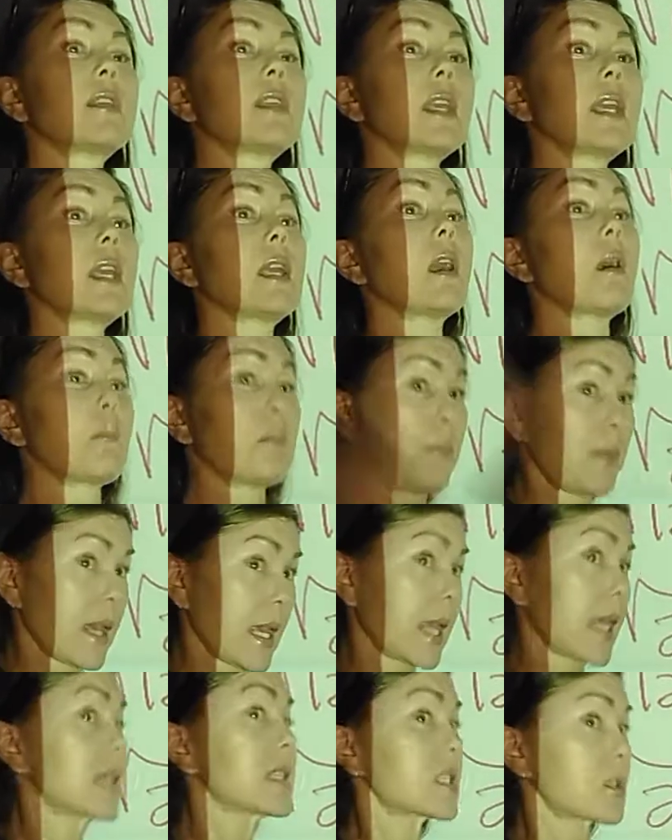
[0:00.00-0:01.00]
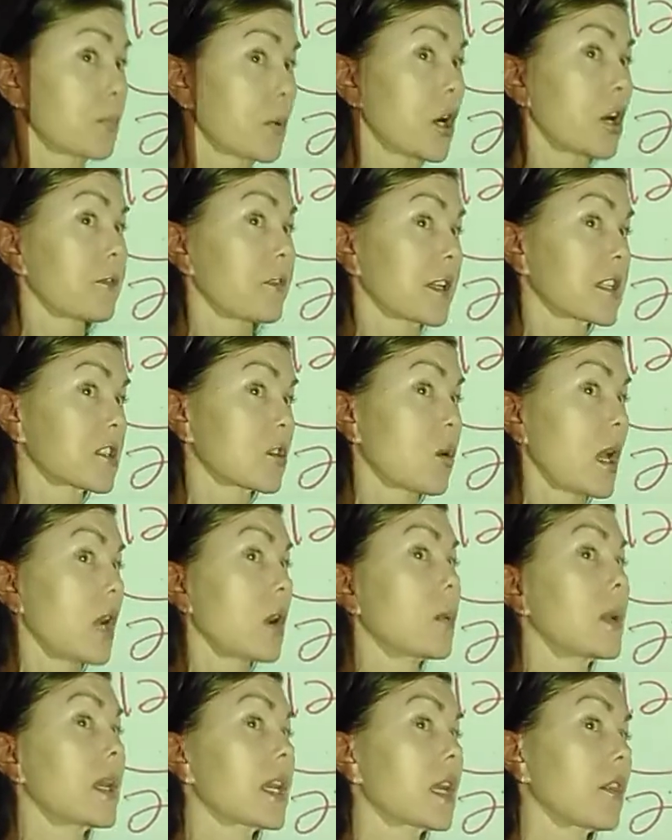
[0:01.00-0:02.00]
the biggest perfect
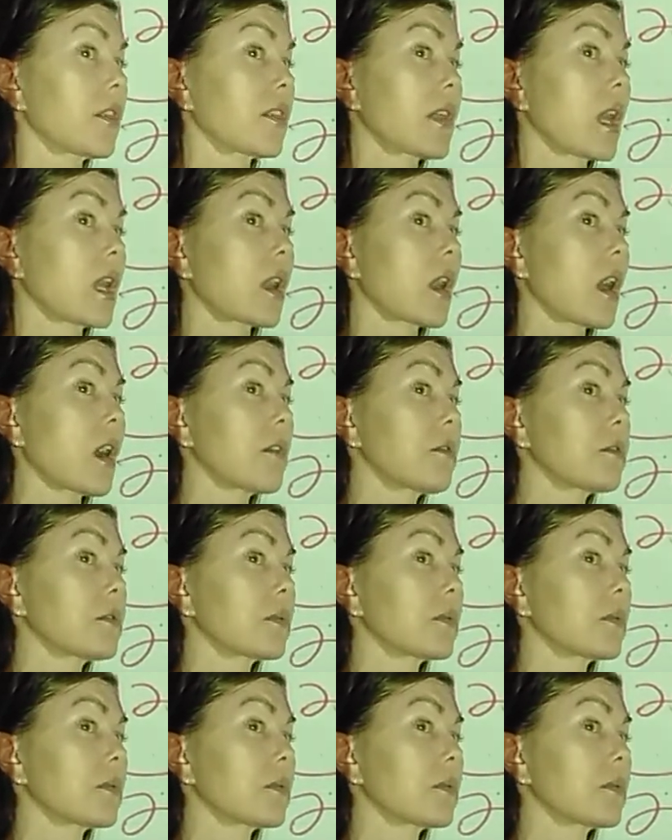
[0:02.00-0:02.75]
square we can think of?